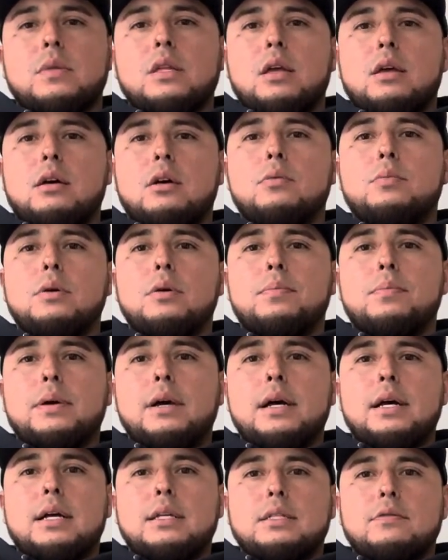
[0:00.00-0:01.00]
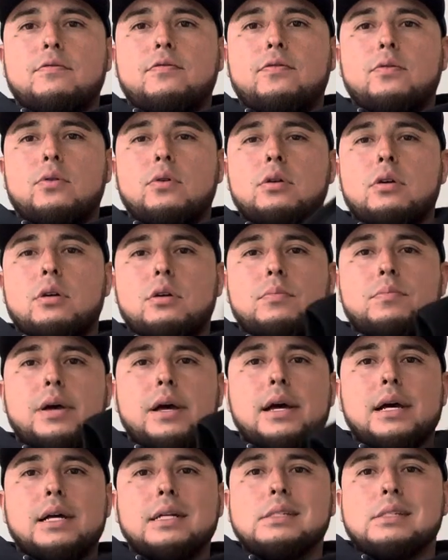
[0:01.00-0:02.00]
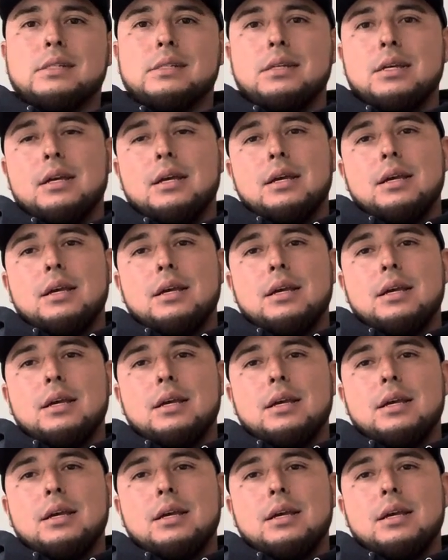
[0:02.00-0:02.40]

Elbow pads and forearm pads.